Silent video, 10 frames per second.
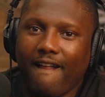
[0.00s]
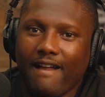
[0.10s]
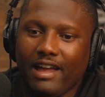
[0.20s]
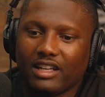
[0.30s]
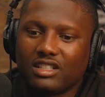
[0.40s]
I
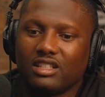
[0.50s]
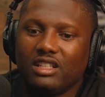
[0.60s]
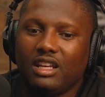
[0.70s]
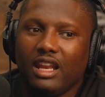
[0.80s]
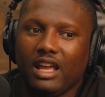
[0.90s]

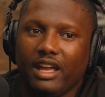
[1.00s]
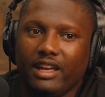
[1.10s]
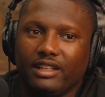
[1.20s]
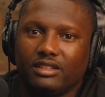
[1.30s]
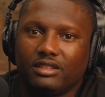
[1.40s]
actually
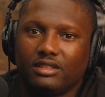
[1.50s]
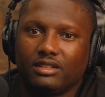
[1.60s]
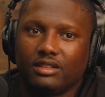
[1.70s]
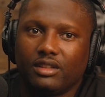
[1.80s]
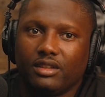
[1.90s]

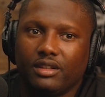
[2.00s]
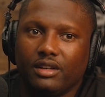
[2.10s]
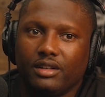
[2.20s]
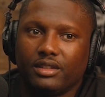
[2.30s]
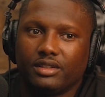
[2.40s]
last
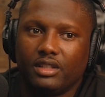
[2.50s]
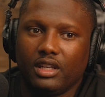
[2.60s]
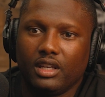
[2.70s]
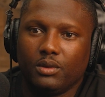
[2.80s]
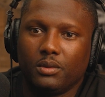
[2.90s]

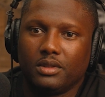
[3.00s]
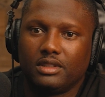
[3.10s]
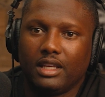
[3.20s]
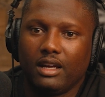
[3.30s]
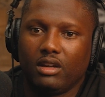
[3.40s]
Thursday was
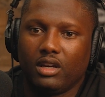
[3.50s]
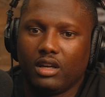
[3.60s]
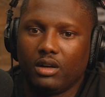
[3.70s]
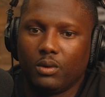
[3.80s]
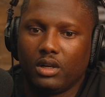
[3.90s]
down
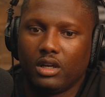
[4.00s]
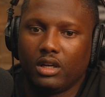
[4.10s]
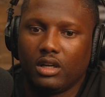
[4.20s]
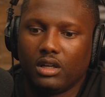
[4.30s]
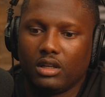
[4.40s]
there with
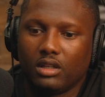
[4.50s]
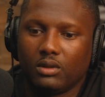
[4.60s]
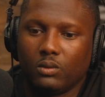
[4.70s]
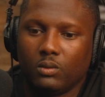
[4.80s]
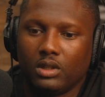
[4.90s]

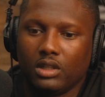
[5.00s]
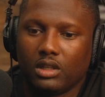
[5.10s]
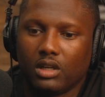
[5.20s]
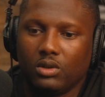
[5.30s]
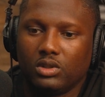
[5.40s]

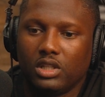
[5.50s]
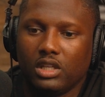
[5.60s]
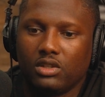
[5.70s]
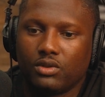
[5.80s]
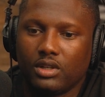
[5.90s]
Coach
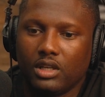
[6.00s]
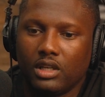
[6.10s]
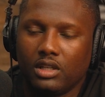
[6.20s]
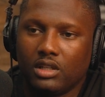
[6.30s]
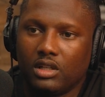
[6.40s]
Guidry
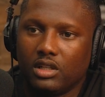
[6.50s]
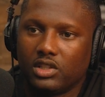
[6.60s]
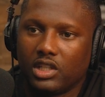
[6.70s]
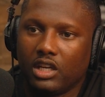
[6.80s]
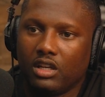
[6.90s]
and
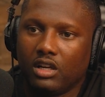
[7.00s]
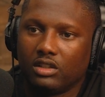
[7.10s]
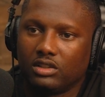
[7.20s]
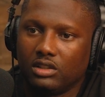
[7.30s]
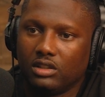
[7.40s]
Shannon
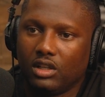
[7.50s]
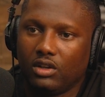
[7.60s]
Dawson, the